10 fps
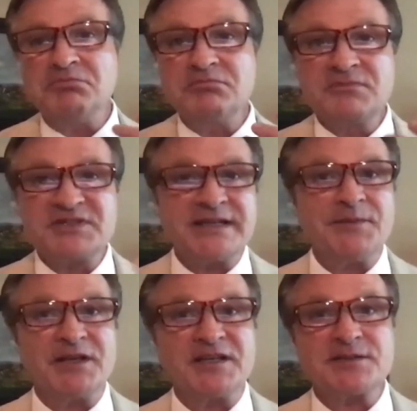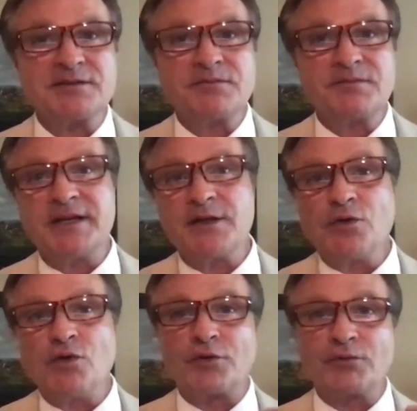stimulus thing
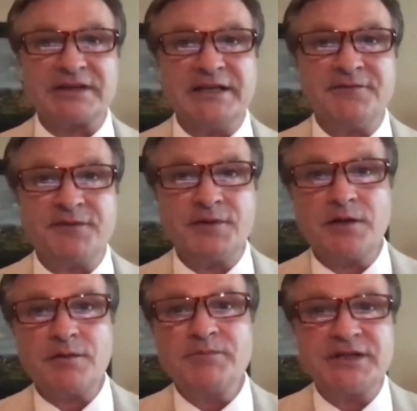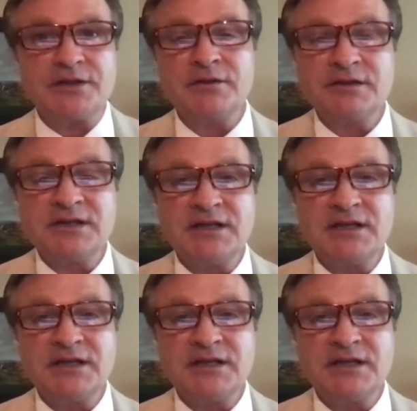or relief bill.